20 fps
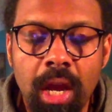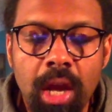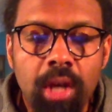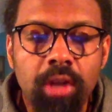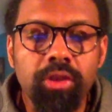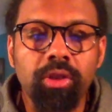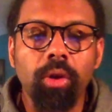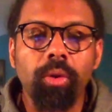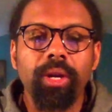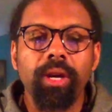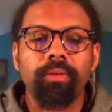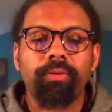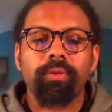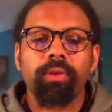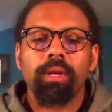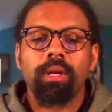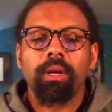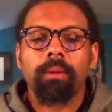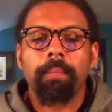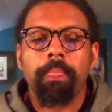So if
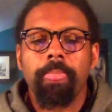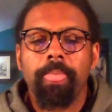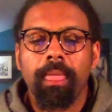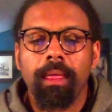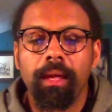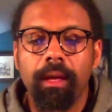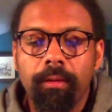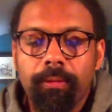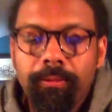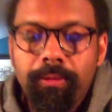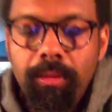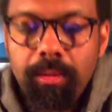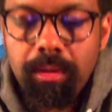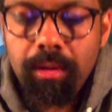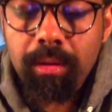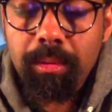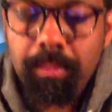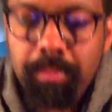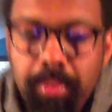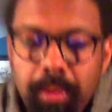
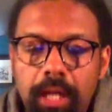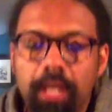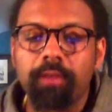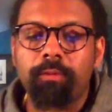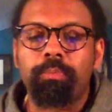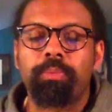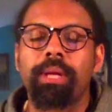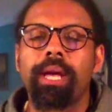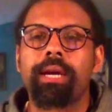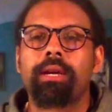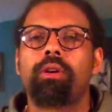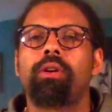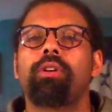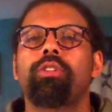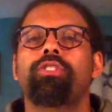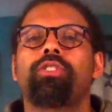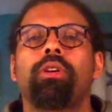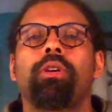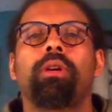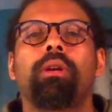if Black
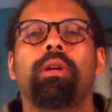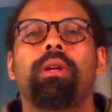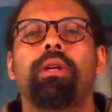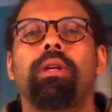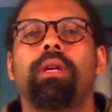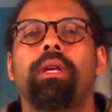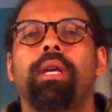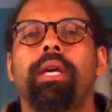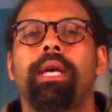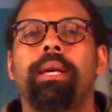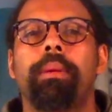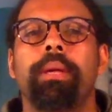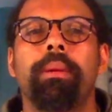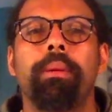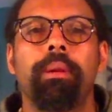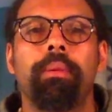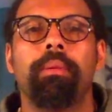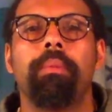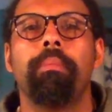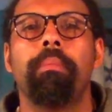culture
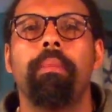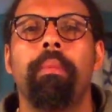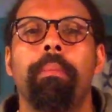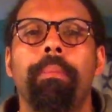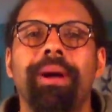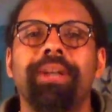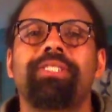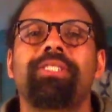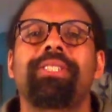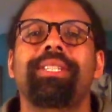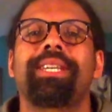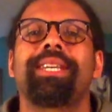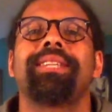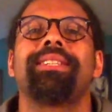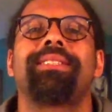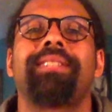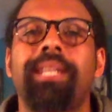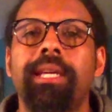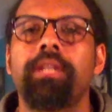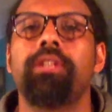must
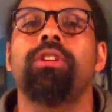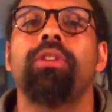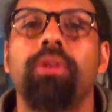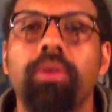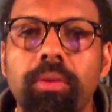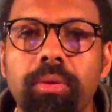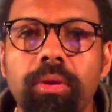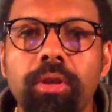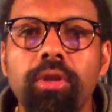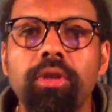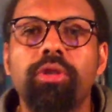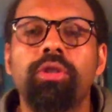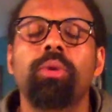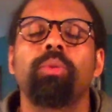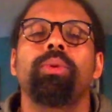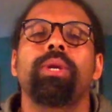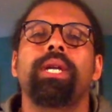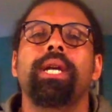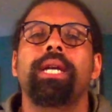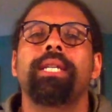continue to
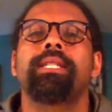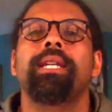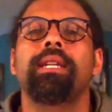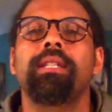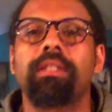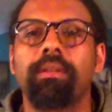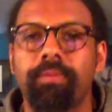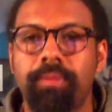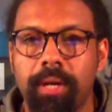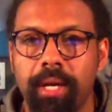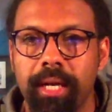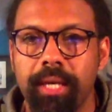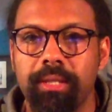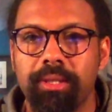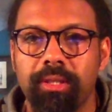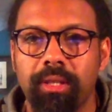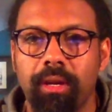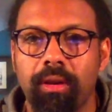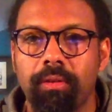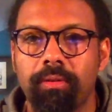re-identify
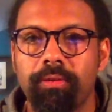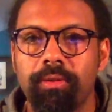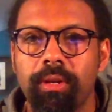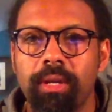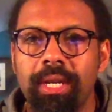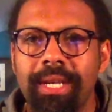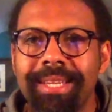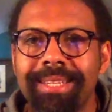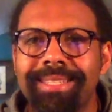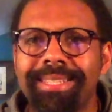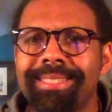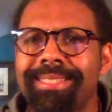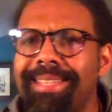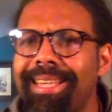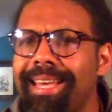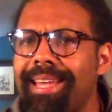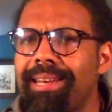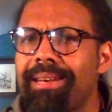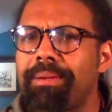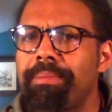itself, does
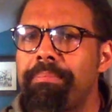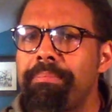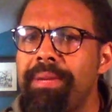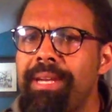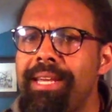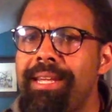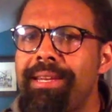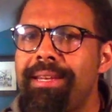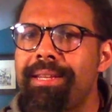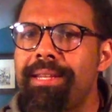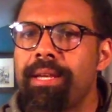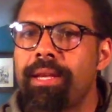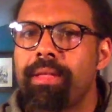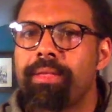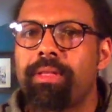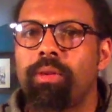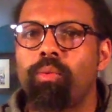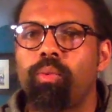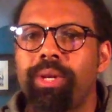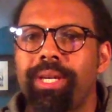that mean
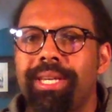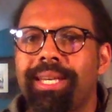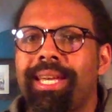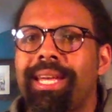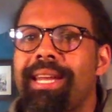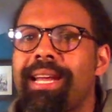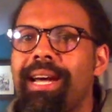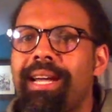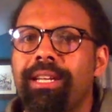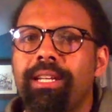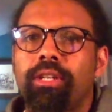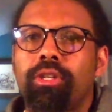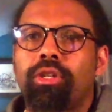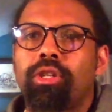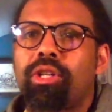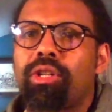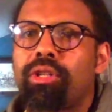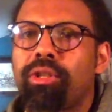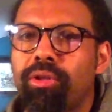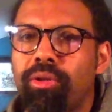that we cannot
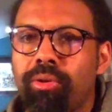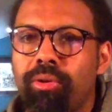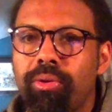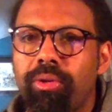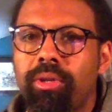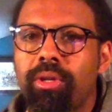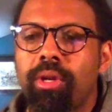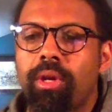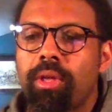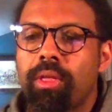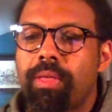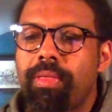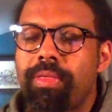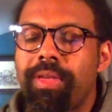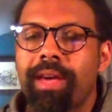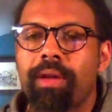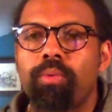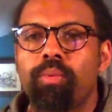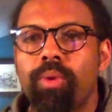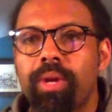include
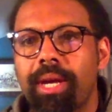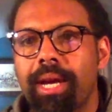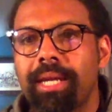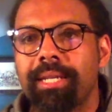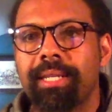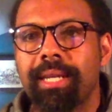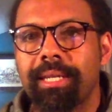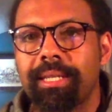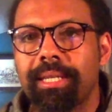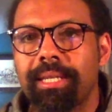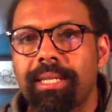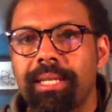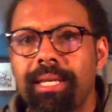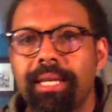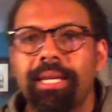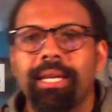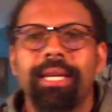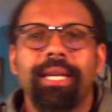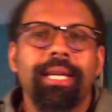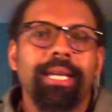that
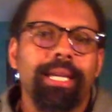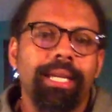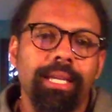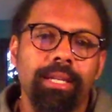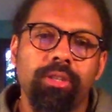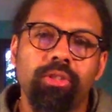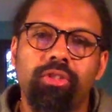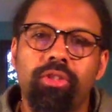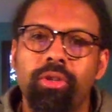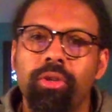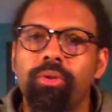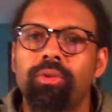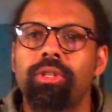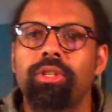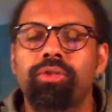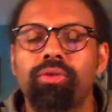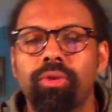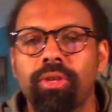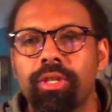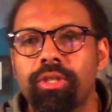re-identity into these
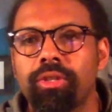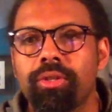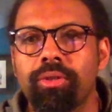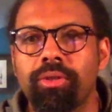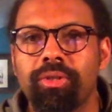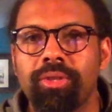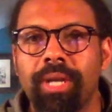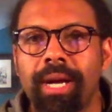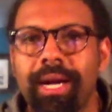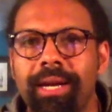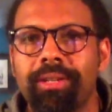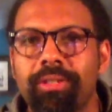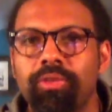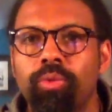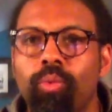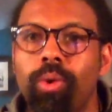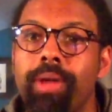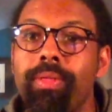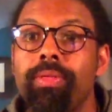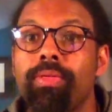traditional styles
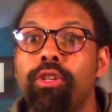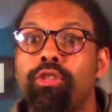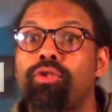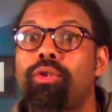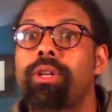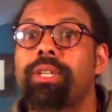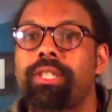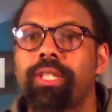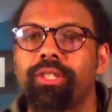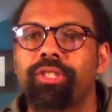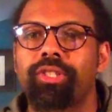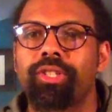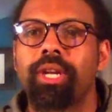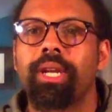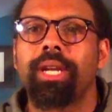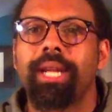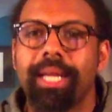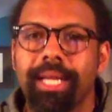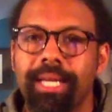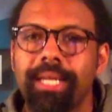when the
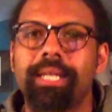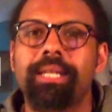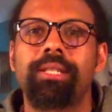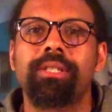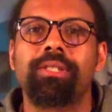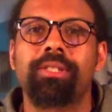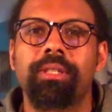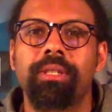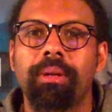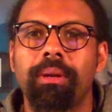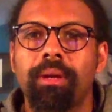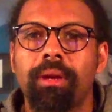tradition is